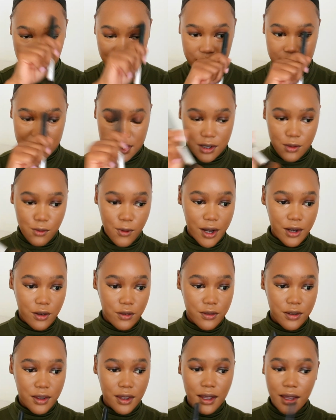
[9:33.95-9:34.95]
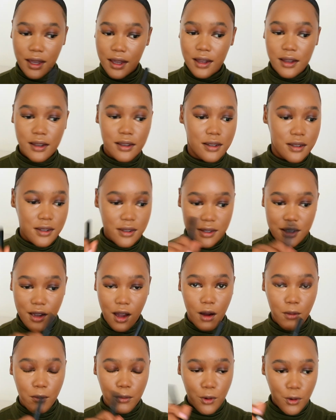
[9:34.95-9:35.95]
You'll see one over there,
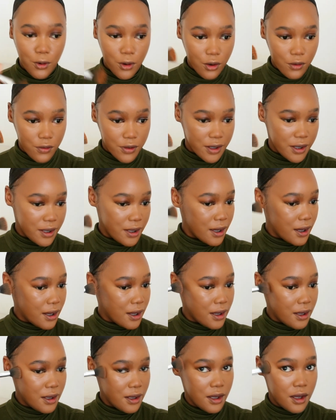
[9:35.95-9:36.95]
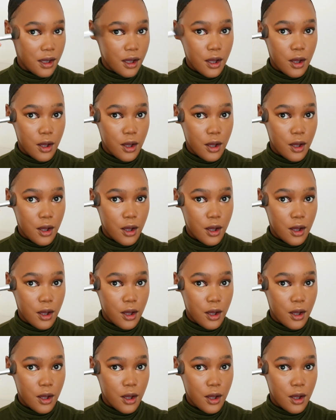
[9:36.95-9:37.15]
there are more over here,